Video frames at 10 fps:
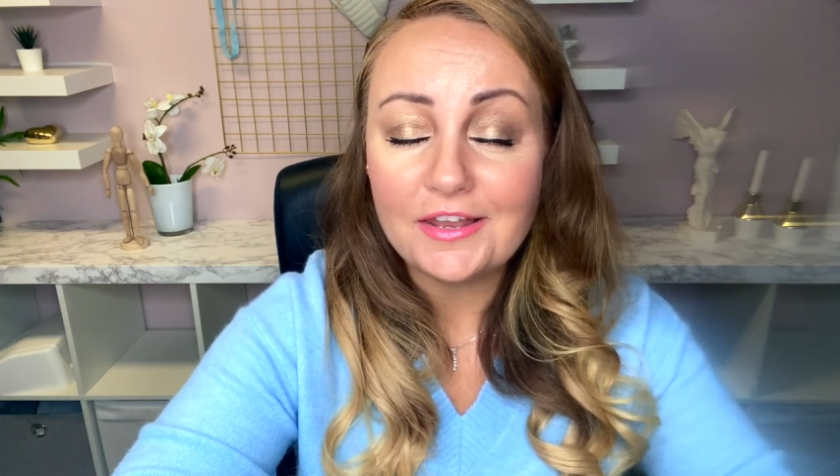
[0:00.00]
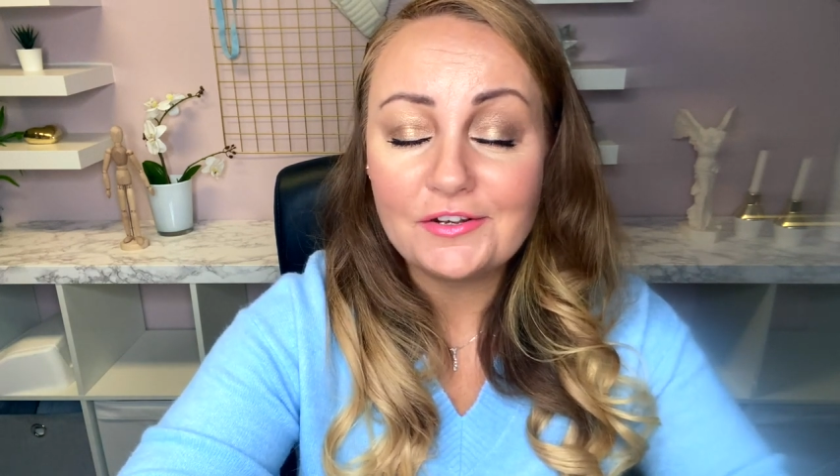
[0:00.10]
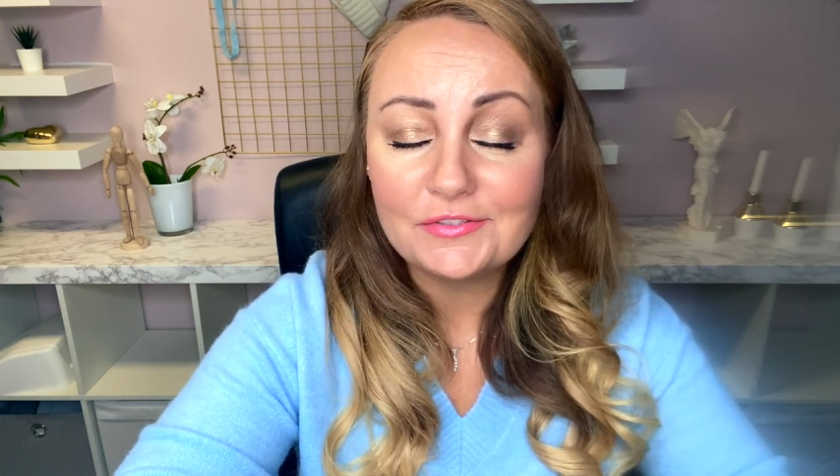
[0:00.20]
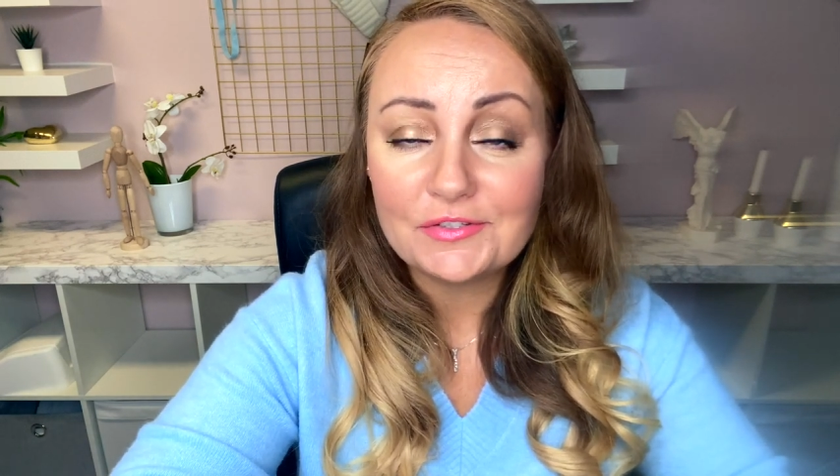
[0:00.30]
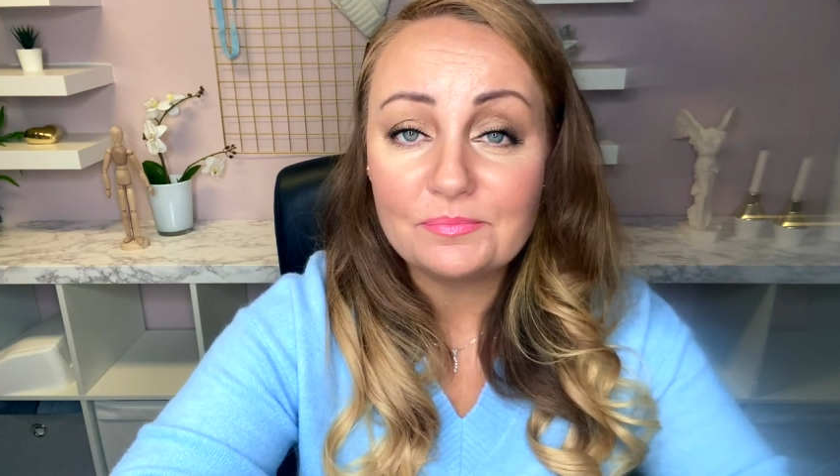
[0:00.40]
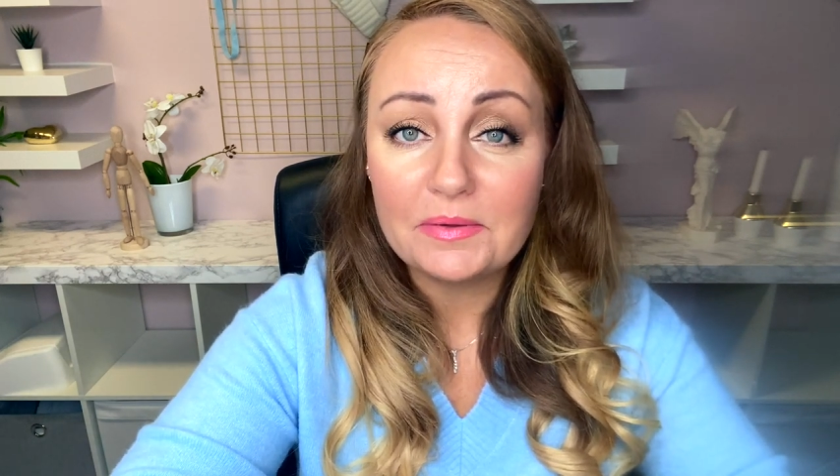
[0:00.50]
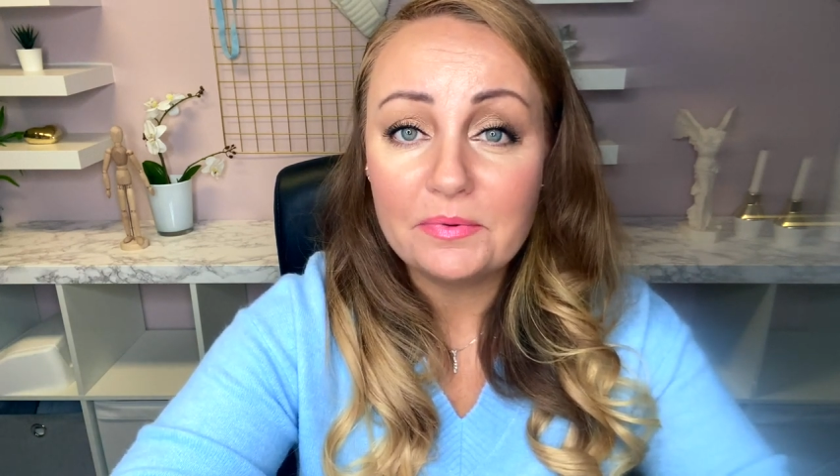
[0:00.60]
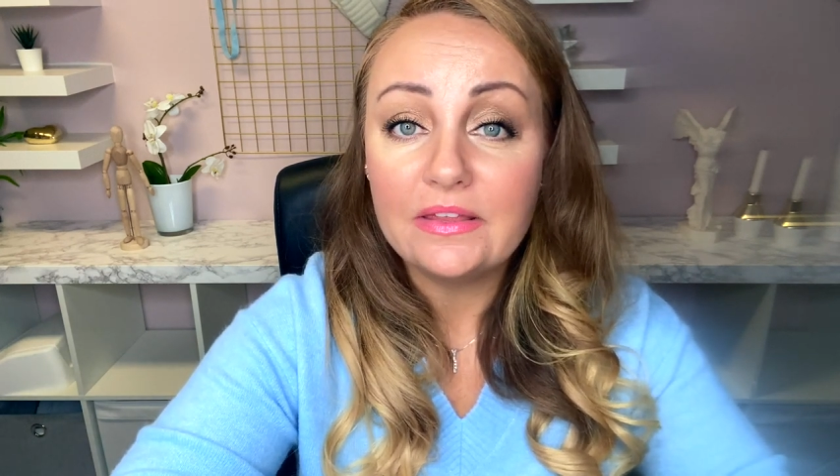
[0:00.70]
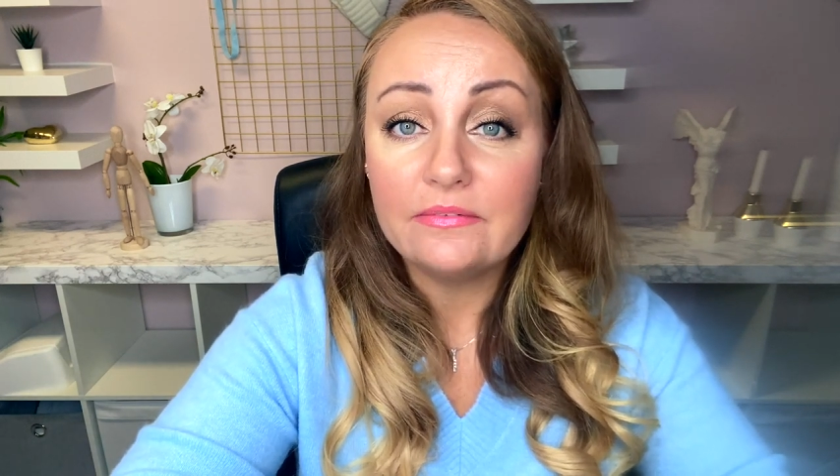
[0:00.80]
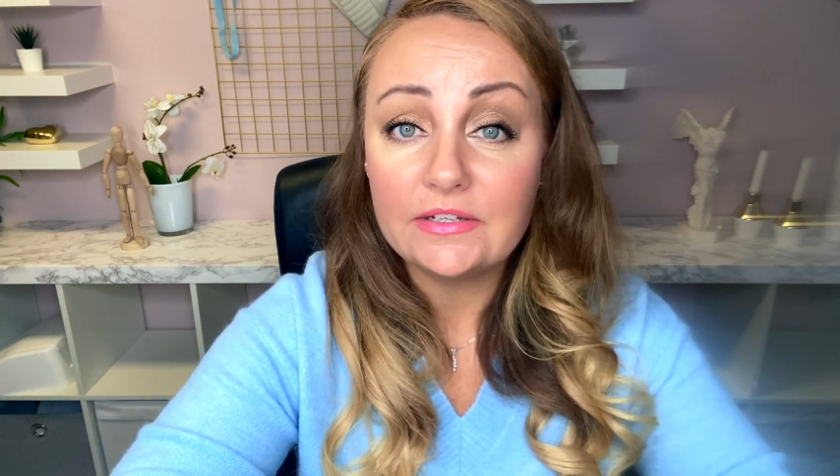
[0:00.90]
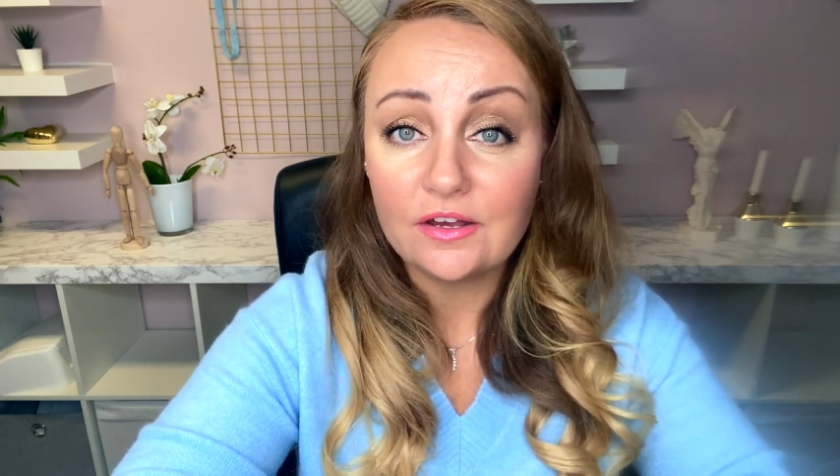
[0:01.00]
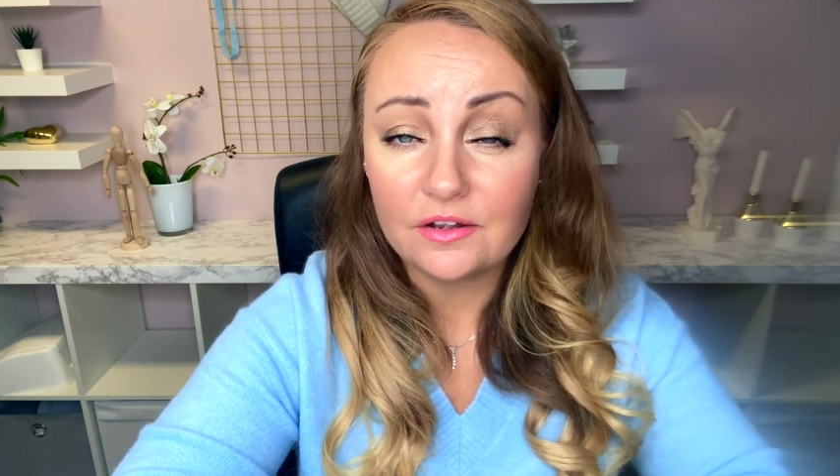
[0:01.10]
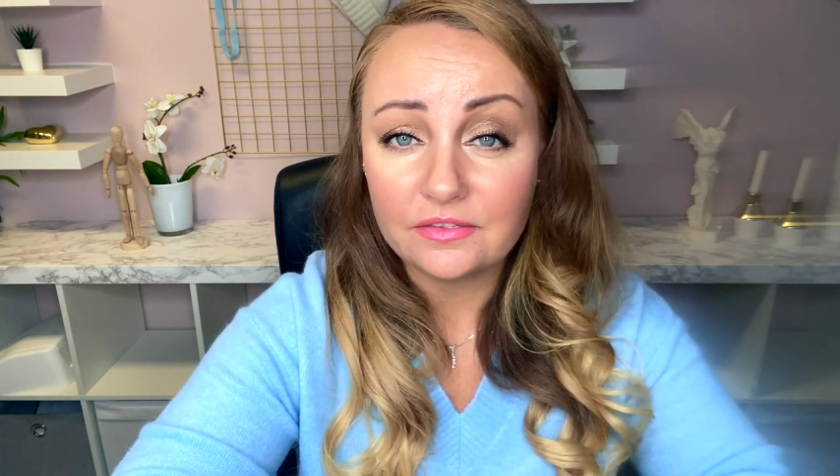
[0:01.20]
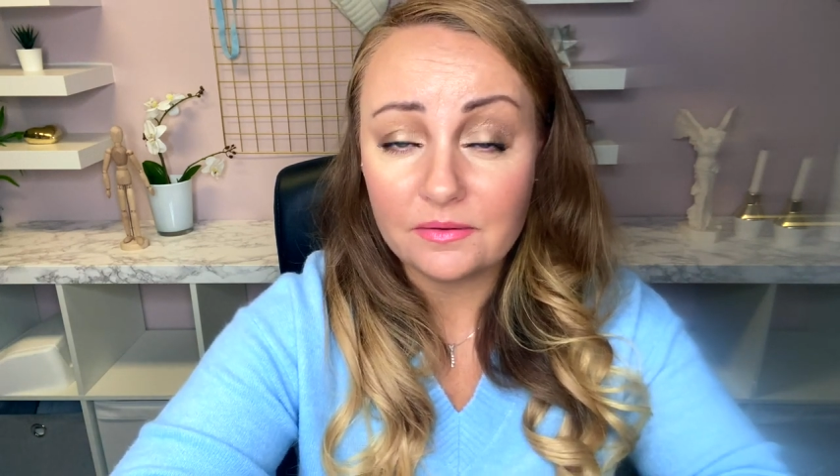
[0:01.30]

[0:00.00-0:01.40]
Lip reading: know some people even cut